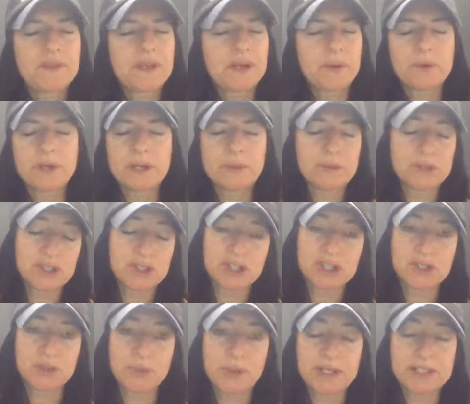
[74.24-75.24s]
it was
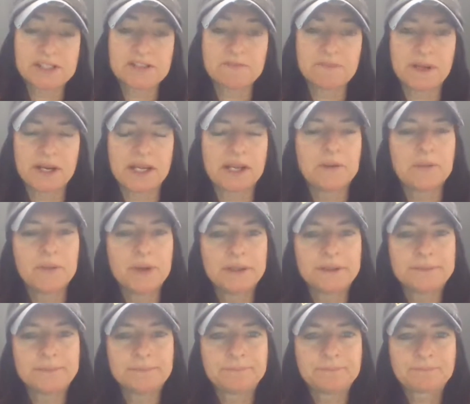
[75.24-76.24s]
just a waste of money.
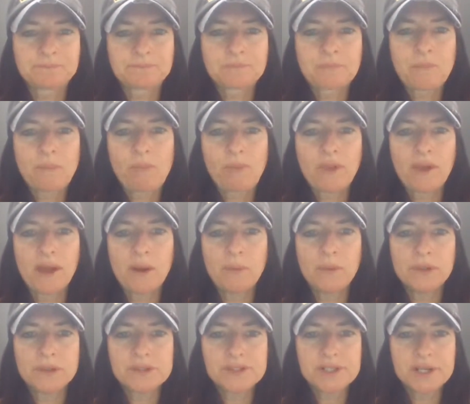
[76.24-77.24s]
Well, I
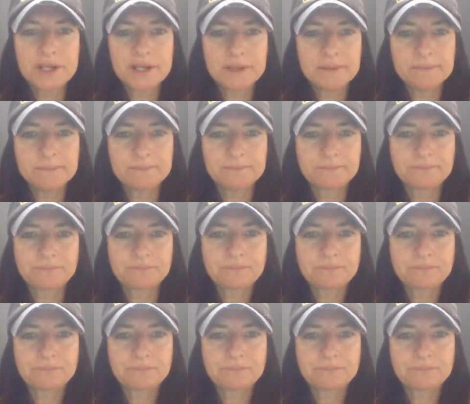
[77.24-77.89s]
will say,